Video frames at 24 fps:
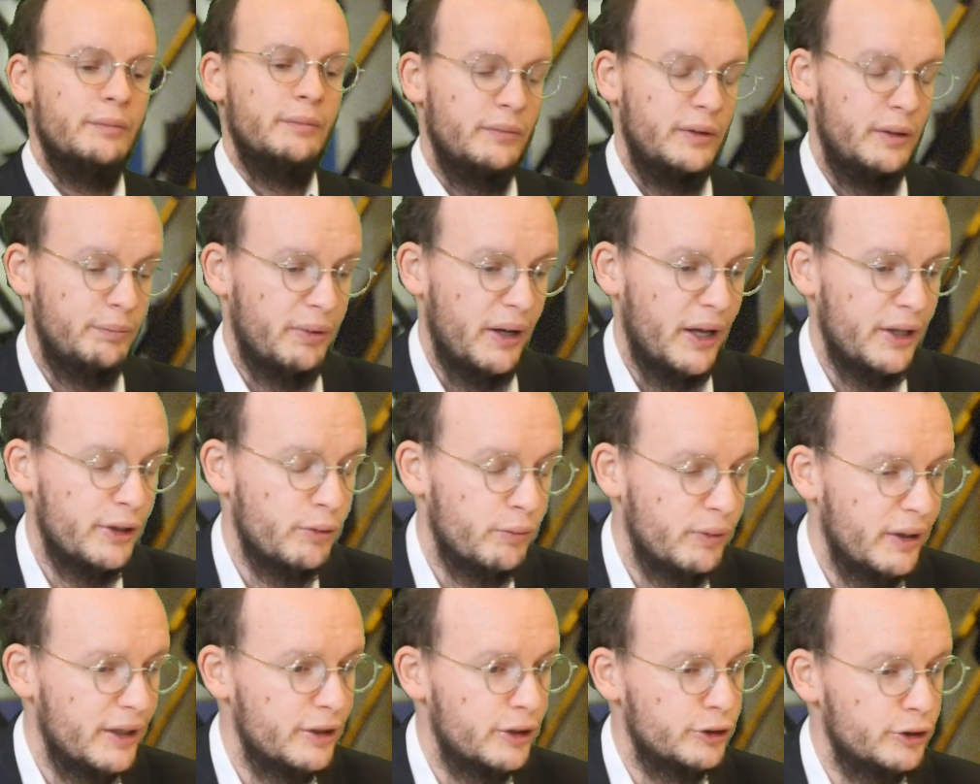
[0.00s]
And by the
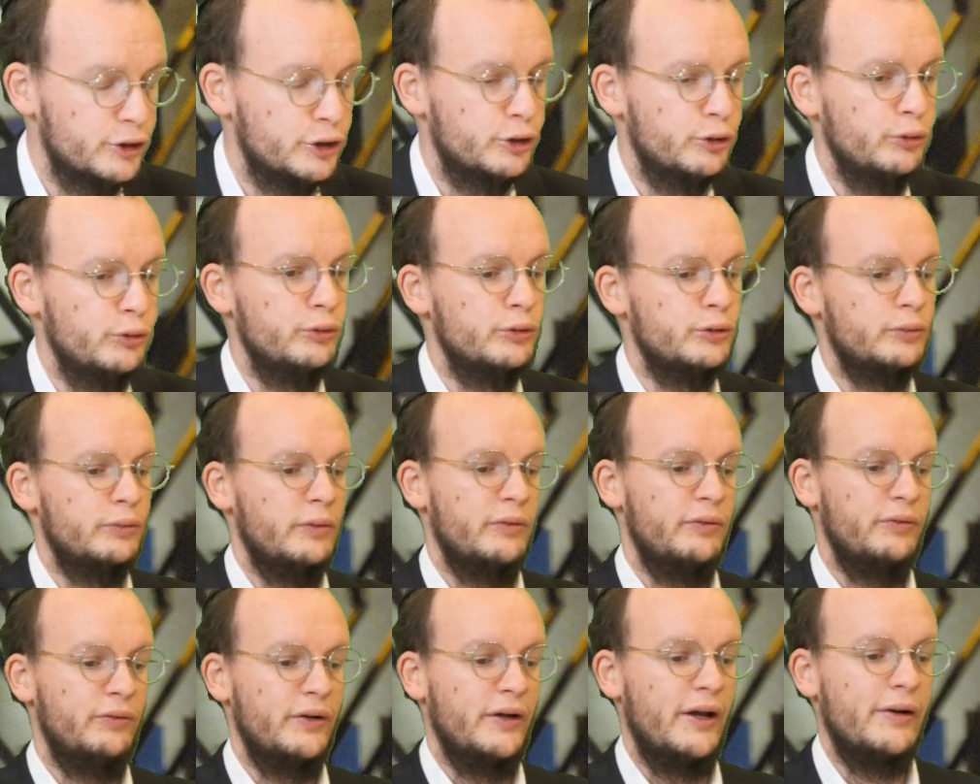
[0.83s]
way, the Jews were
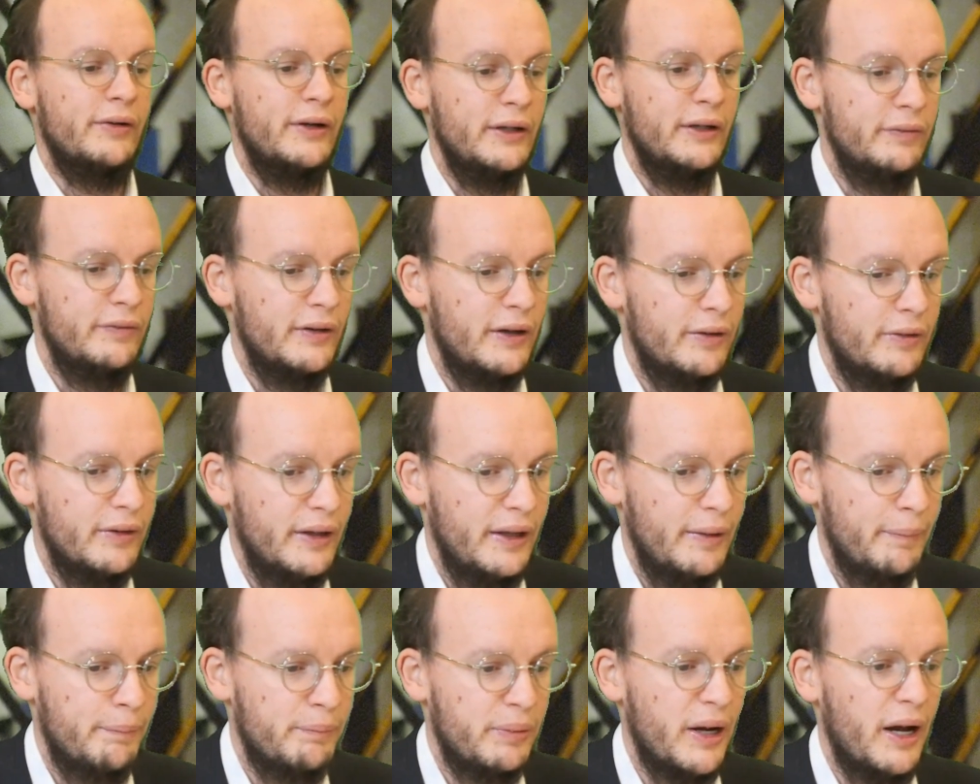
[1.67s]
very,
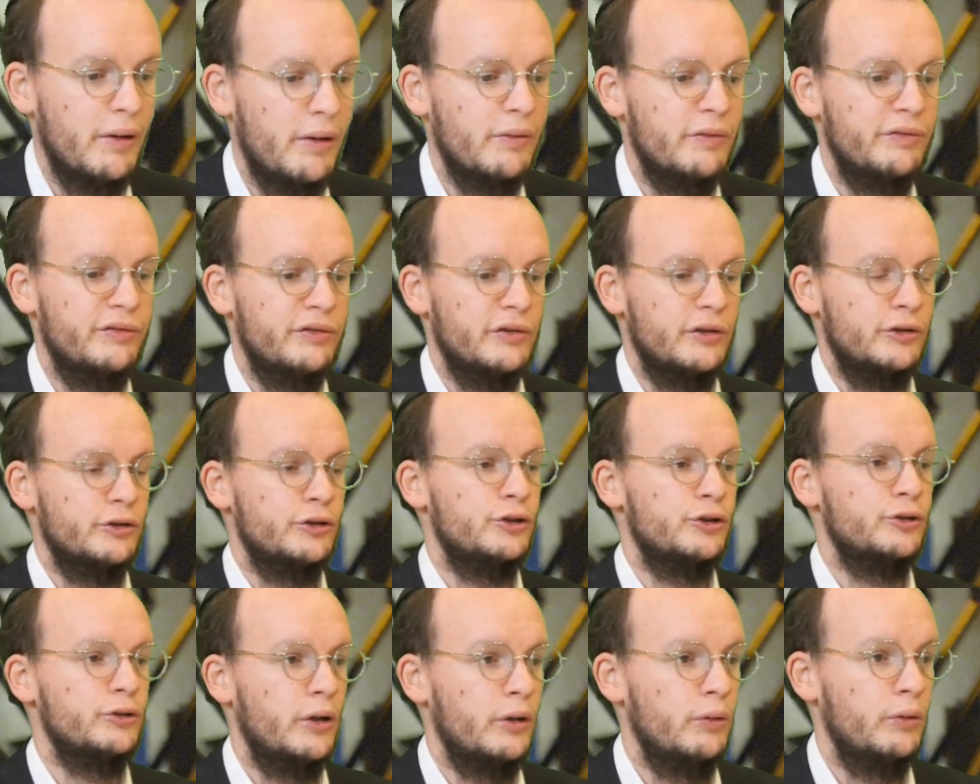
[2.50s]
very powerful and
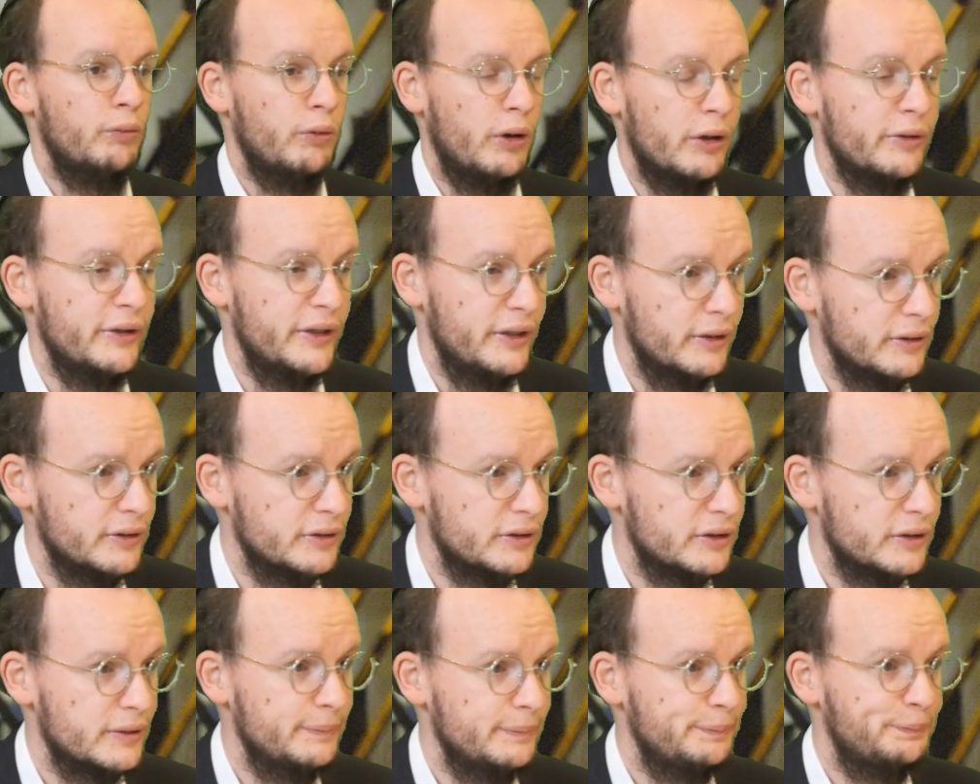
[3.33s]
strong
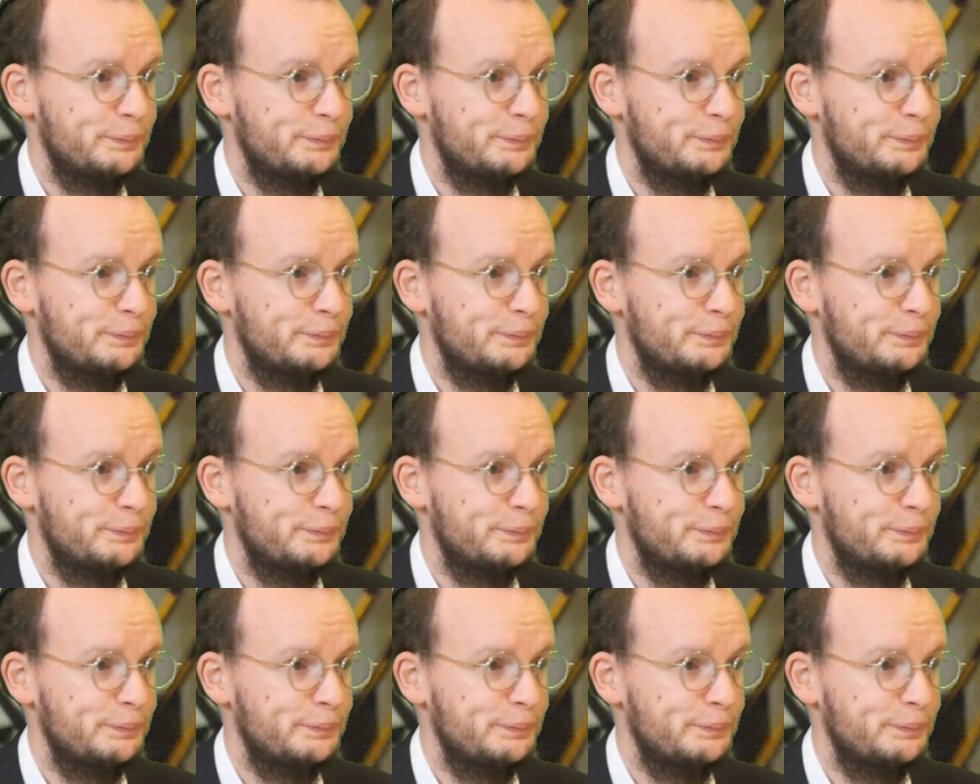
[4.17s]
warriors.